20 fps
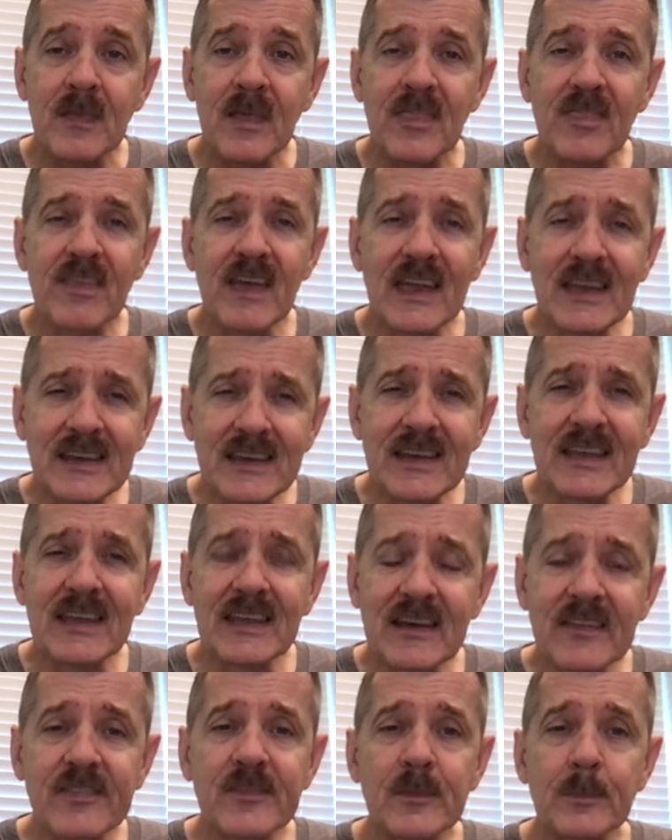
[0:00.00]
They
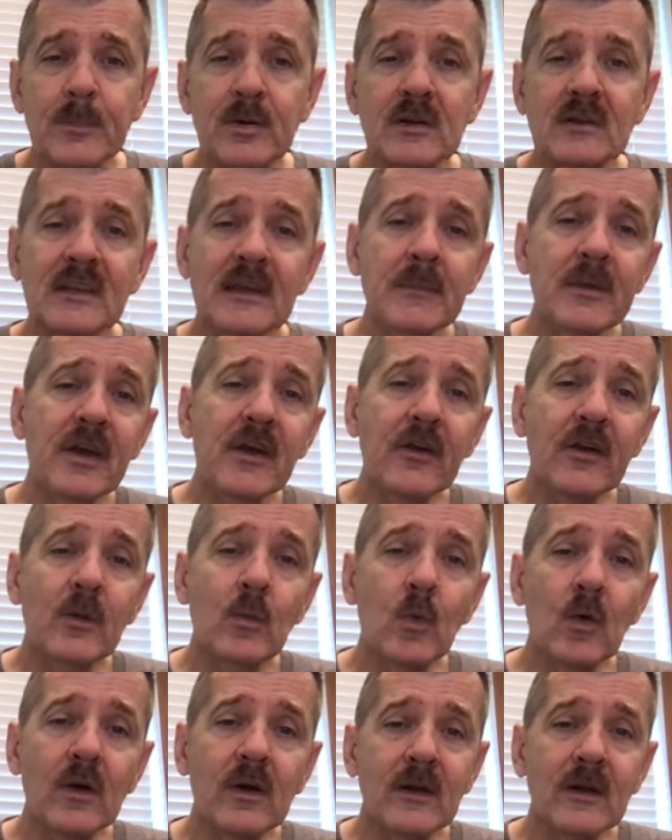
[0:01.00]
needed the preliminary
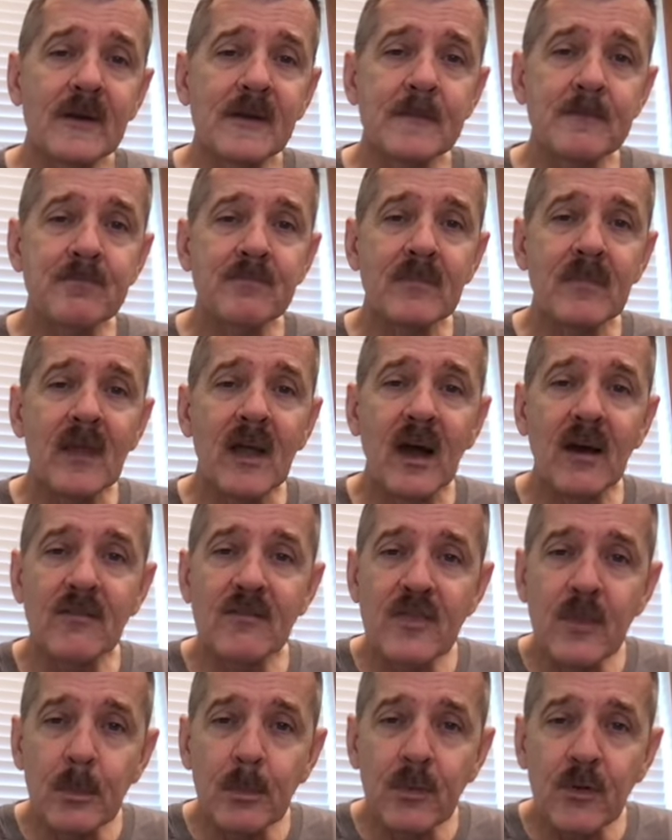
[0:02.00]
work
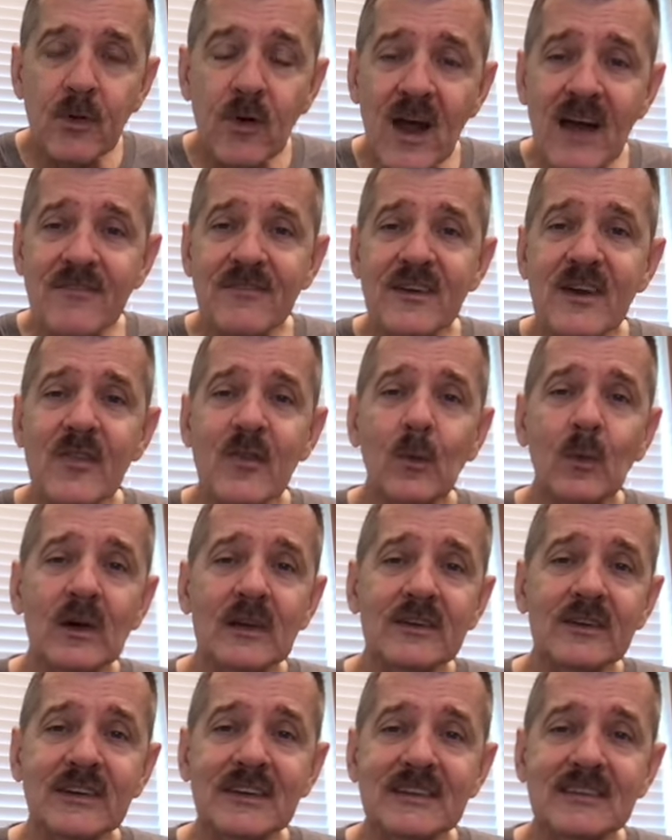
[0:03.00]
of the prophet in the
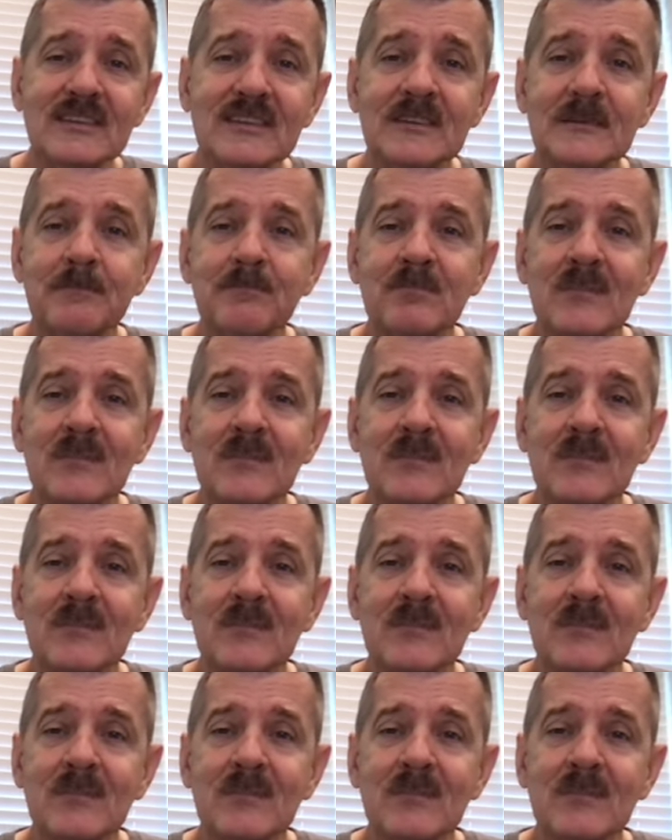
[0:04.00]
wilderness